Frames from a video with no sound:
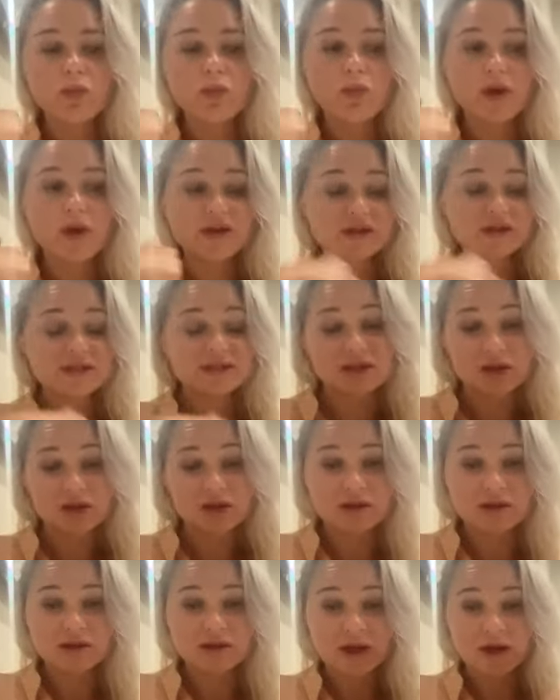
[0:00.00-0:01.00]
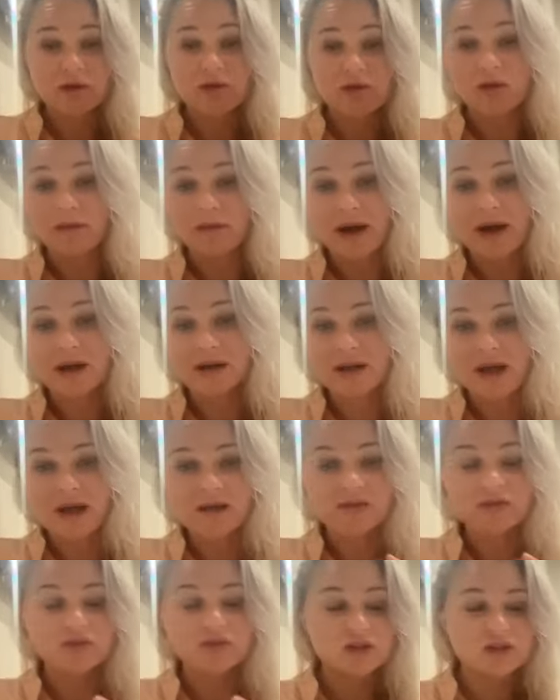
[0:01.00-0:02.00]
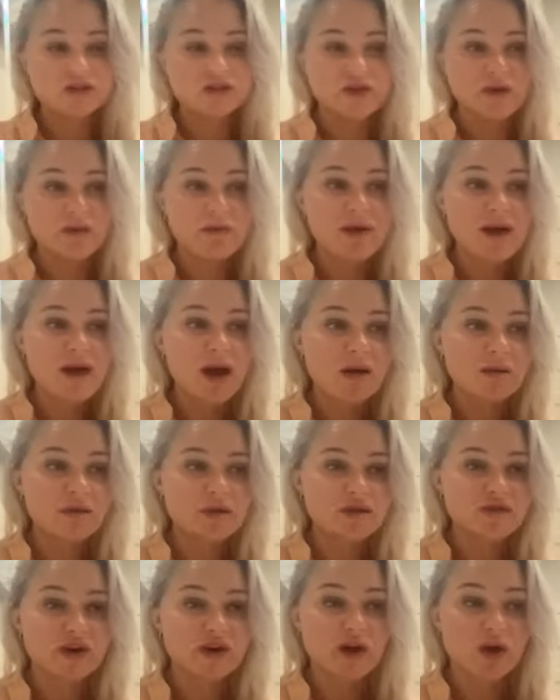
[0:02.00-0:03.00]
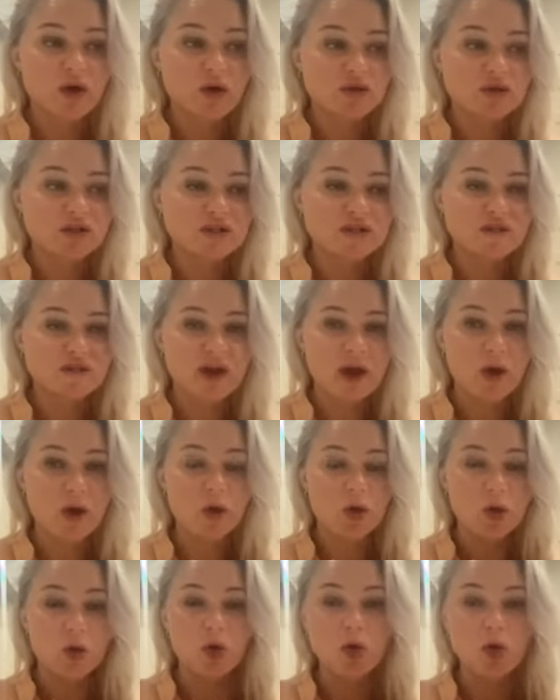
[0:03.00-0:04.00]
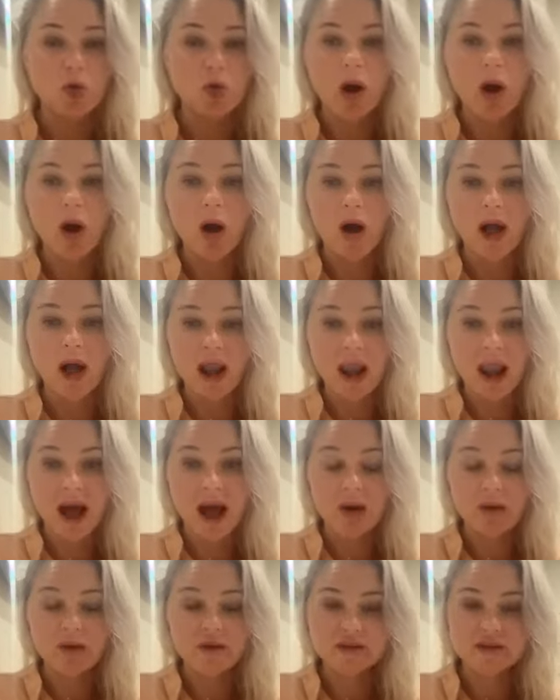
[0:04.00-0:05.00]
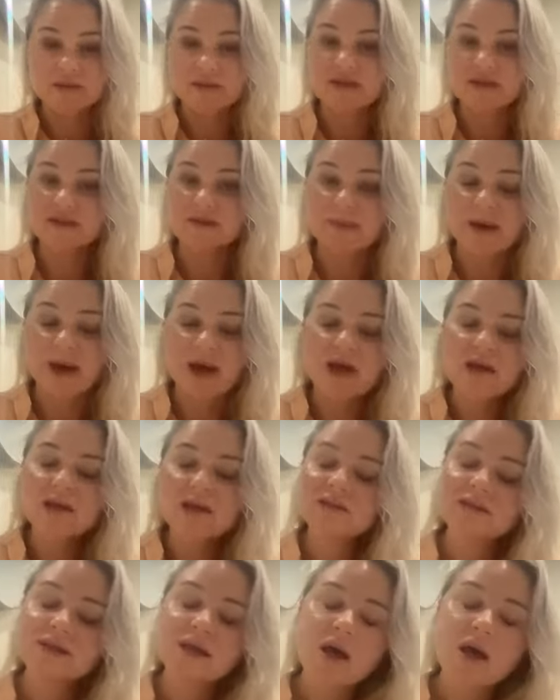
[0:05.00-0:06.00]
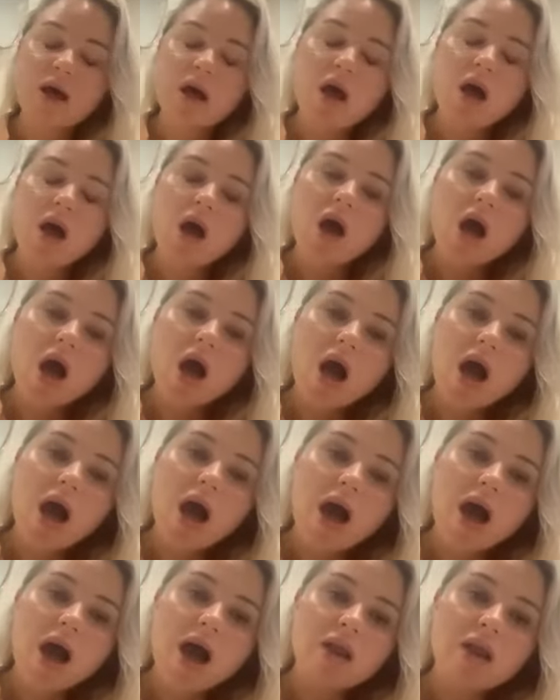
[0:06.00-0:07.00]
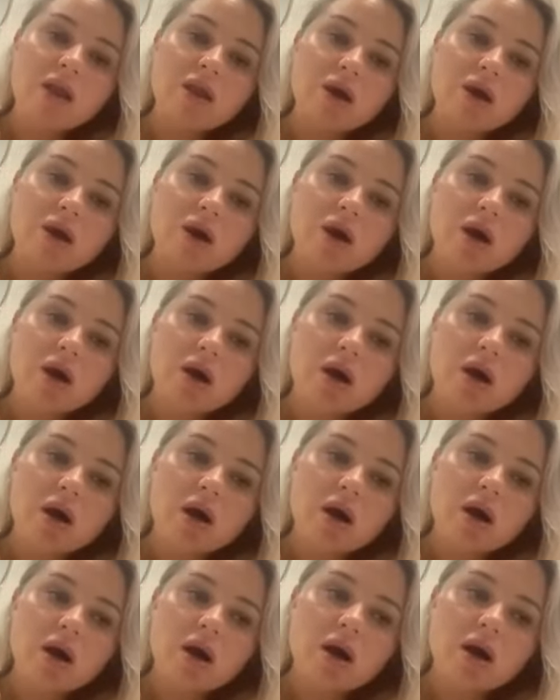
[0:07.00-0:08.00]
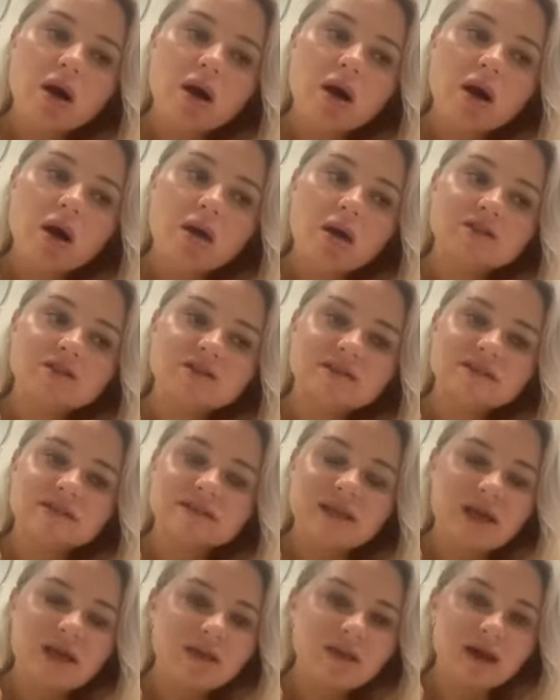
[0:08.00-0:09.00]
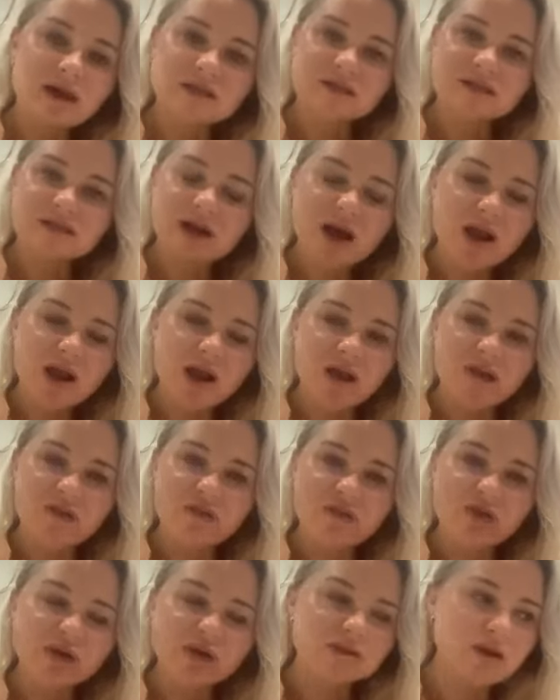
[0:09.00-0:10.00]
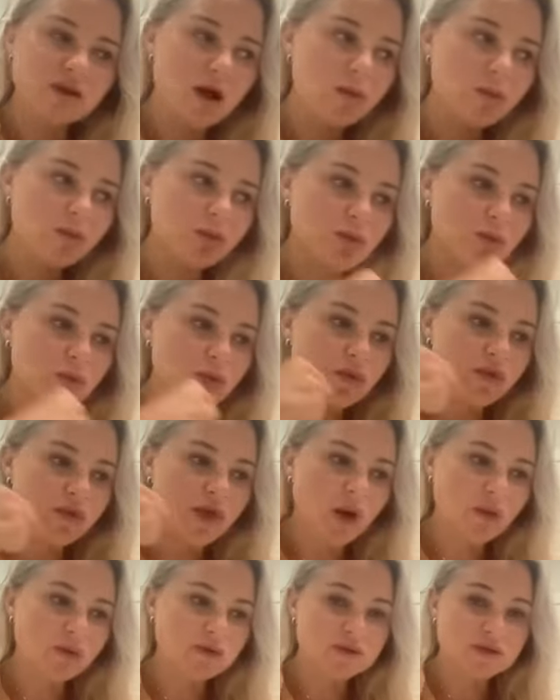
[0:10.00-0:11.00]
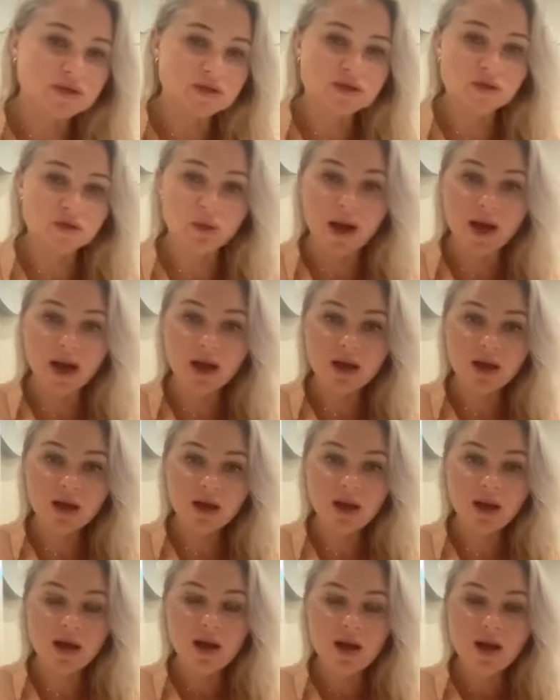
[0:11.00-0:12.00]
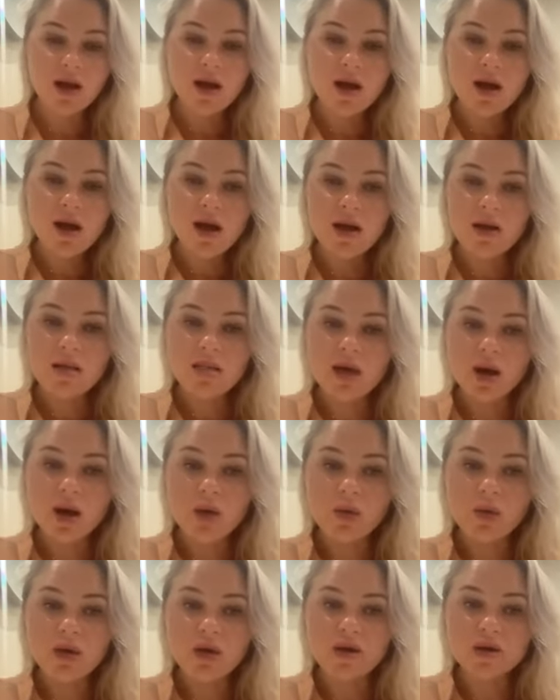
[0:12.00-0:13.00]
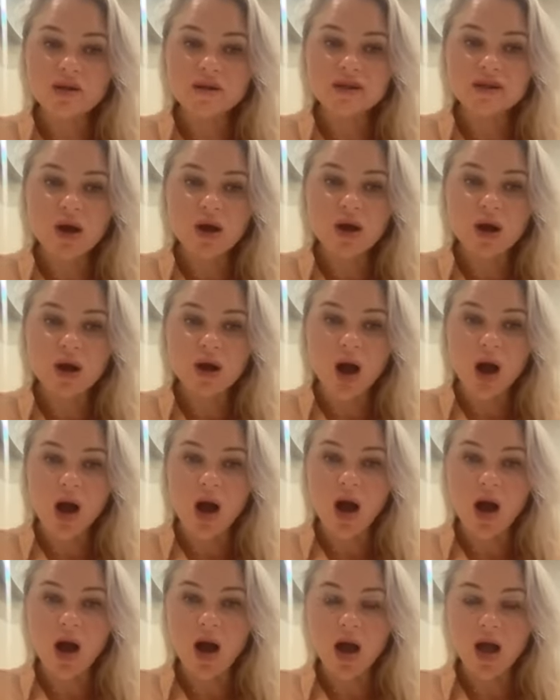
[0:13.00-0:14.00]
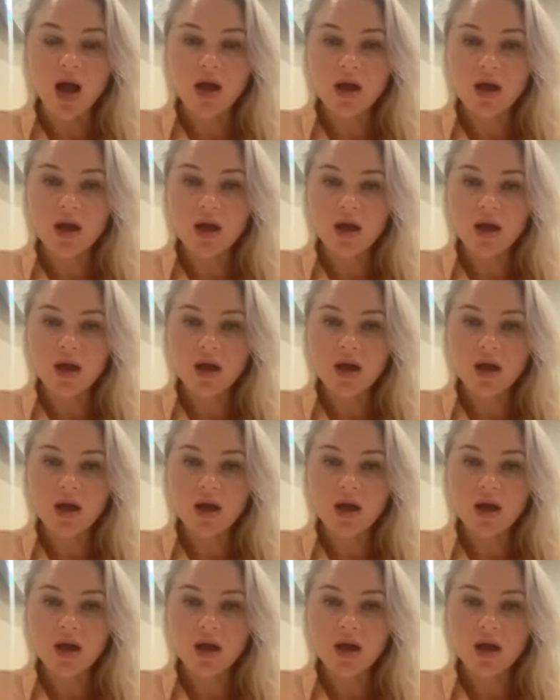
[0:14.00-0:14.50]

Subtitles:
which isn't a good thing or a bad thing. Just for me, I'm just very conscious of like who I allow into my space. And just seeing that tonight, like for example, there was a swing and there was a guy